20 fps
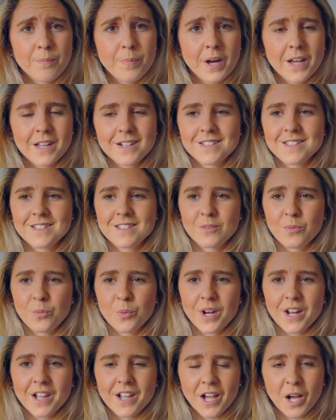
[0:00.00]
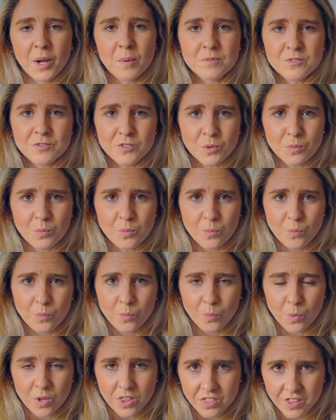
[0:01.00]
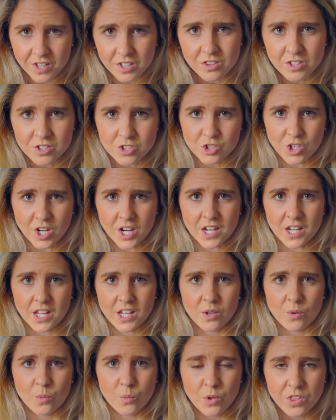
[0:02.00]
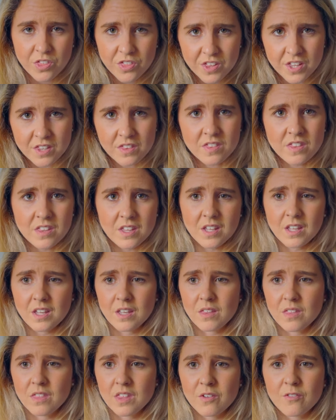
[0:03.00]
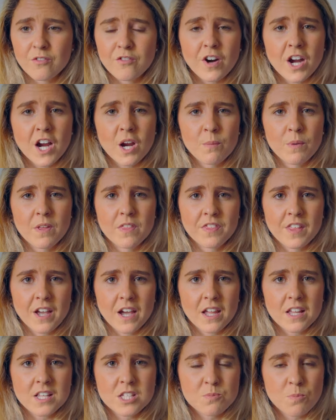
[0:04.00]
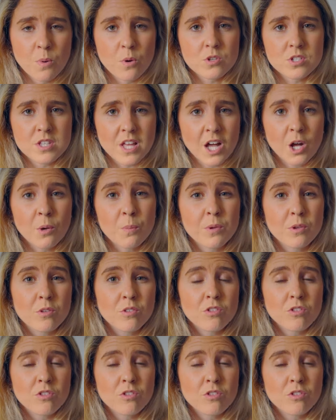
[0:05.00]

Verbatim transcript: But when it comes from within the training, within the, the environment that is supposed to help you